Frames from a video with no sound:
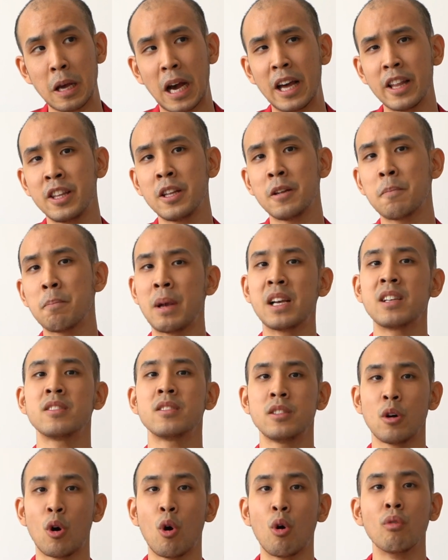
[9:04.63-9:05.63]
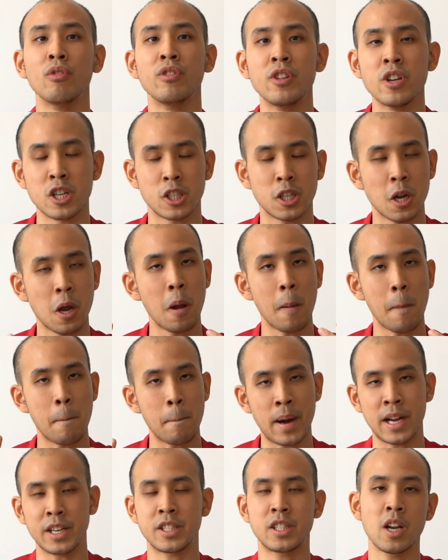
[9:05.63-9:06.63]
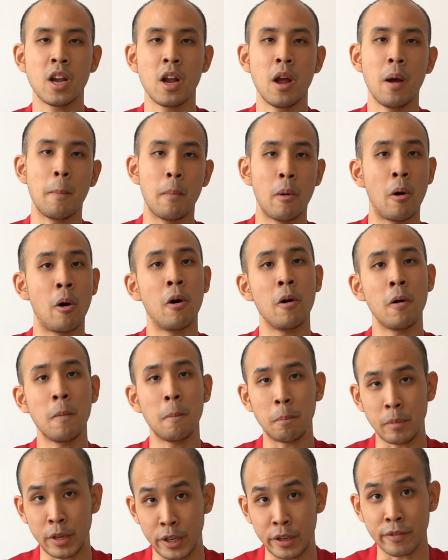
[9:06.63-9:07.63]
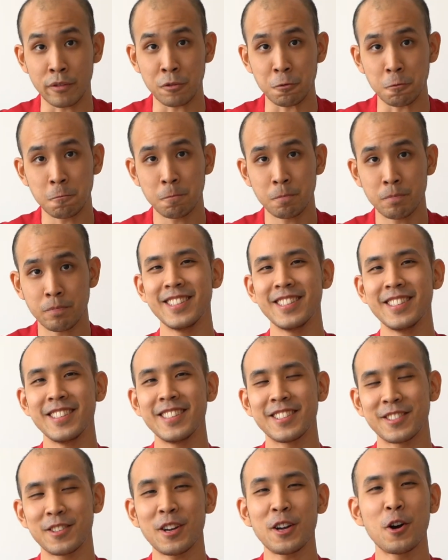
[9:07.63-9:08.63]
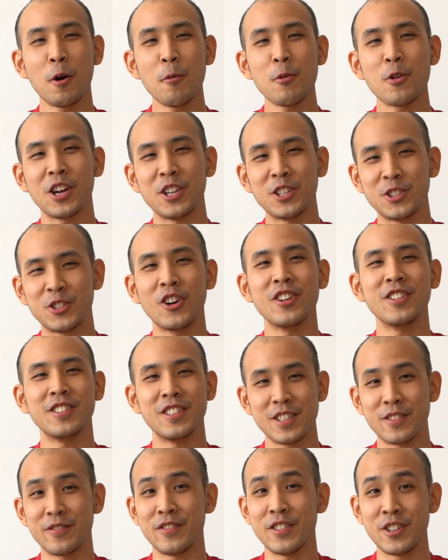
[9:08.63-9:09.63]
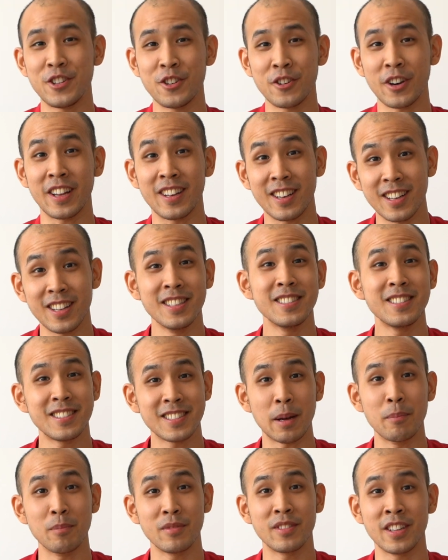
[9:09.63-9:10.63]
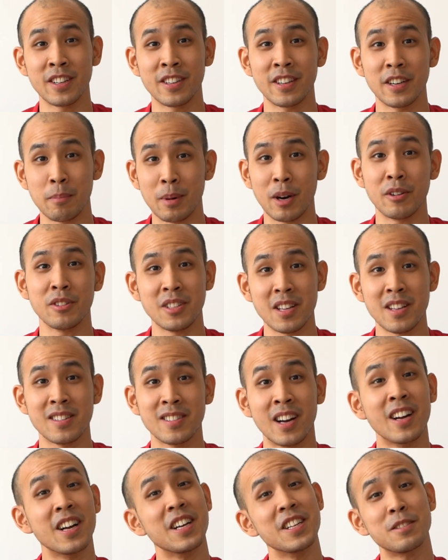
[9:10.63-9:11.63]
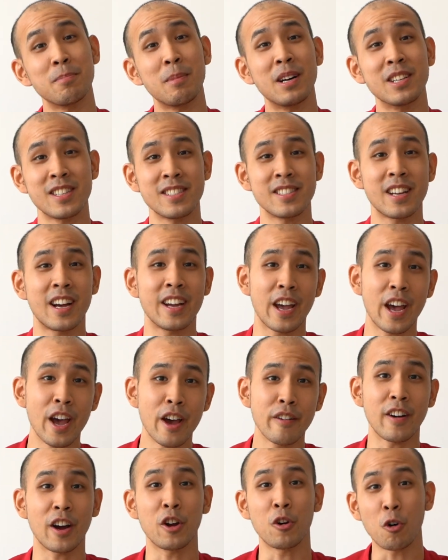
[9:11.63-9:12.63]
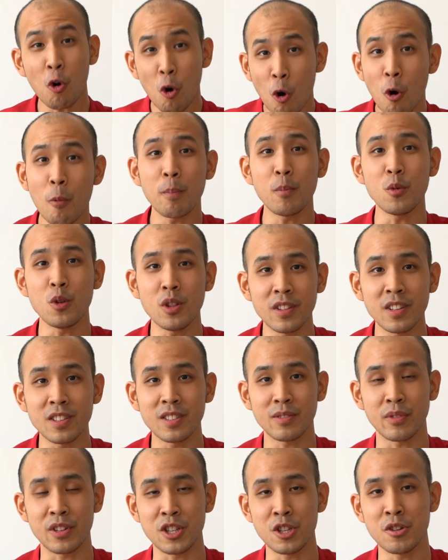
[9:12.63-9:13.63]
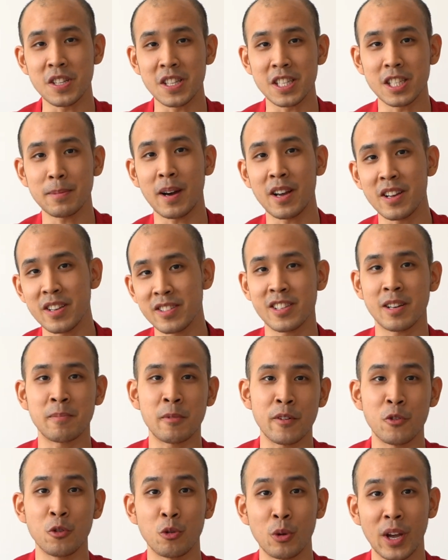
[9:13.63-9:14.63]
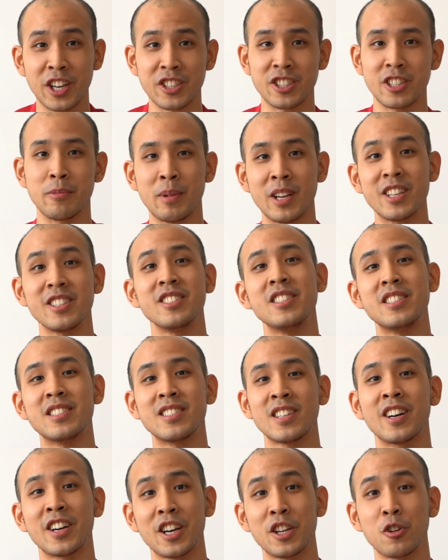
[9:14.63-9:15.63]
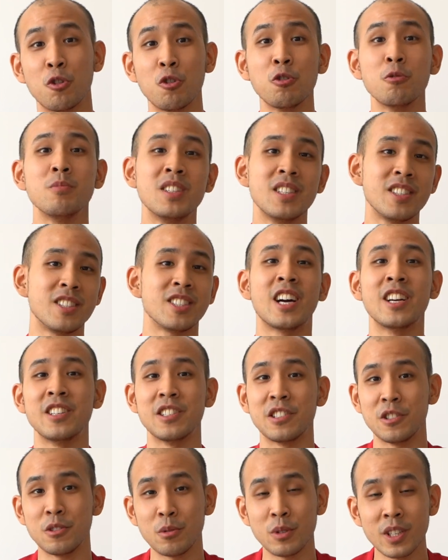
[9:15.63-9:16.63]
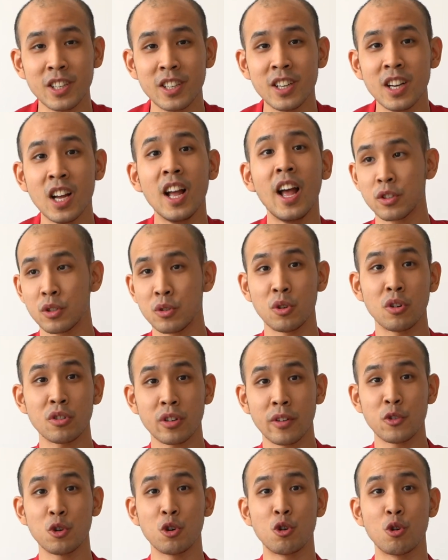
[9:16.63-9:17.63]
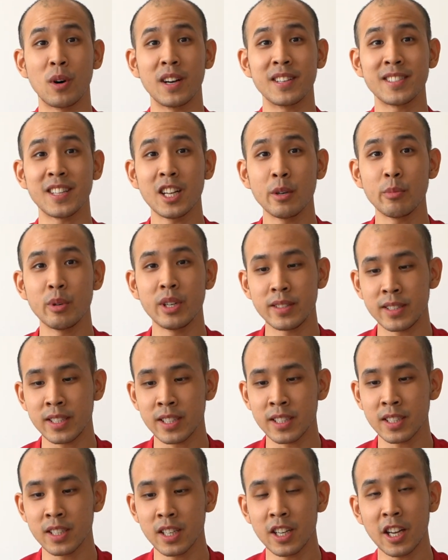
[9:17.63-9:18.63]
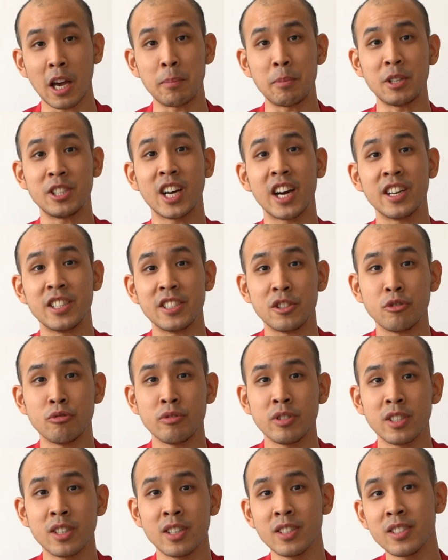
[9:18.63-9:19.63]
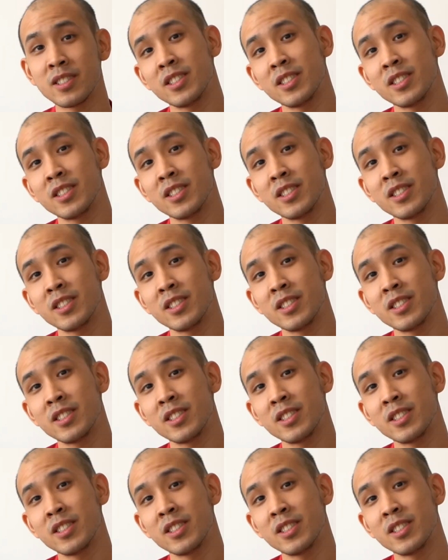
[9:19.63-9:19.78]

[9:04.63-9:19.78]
it, I think, makes the whole dish much more meaningful. So I hope you enjoyed this video and learned something about Yee Sang as much as I have. I hope this video inspires some of you to actually make Yee Sang at home this Chinese New Year. To those of you who are celebrating, Happy Chinese New Year,